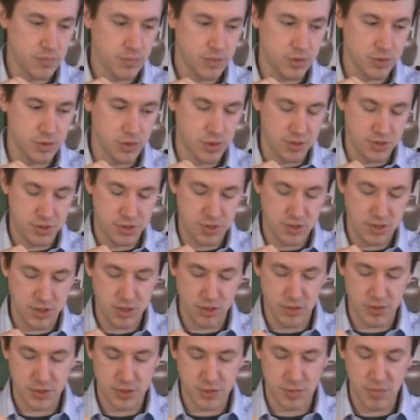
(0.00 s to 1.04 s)
So let's
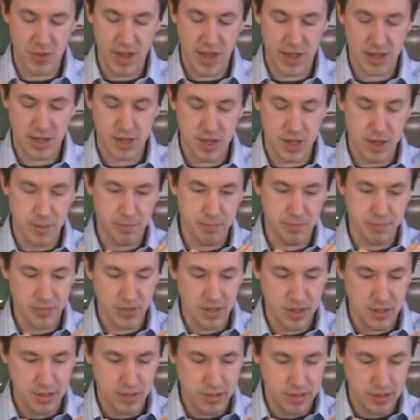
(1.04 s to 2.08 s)
seal this back up.
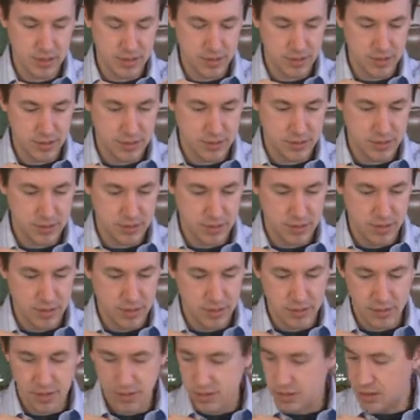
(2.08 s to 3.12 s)

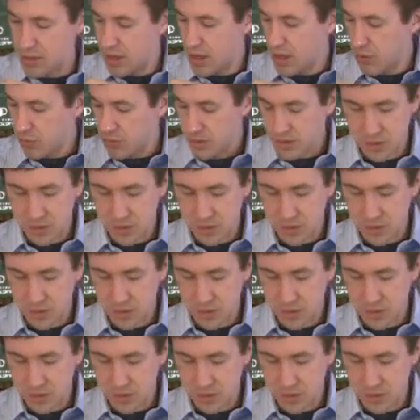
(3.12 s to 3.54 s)
We'll